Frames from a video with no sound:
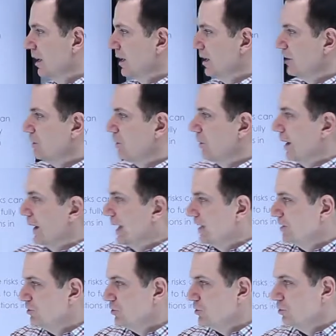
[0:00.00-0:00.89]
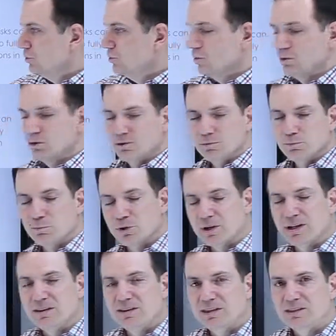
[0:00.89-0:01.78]
You know, as you
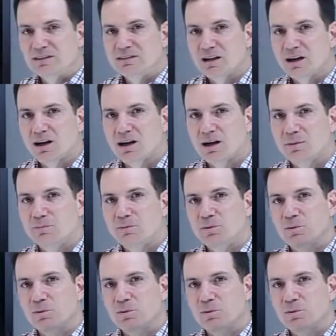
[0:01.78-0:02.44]
bring these up,